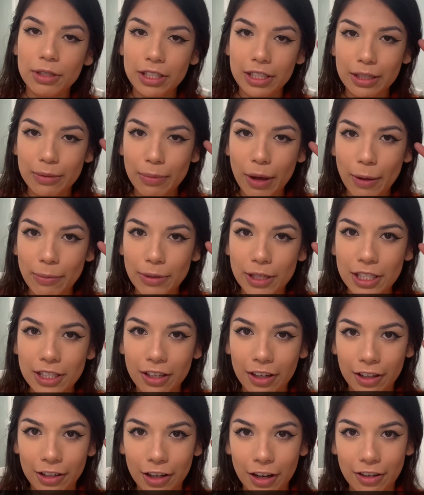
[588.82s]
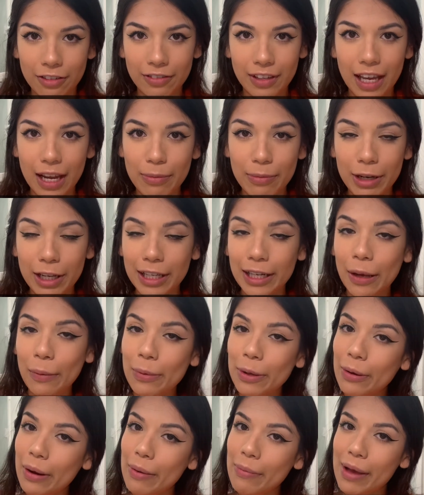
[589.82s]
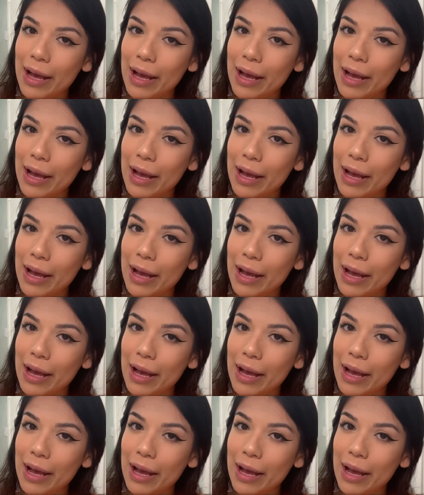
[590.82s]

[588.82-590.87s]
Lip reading: just gonna pop these on off camera and I'll be right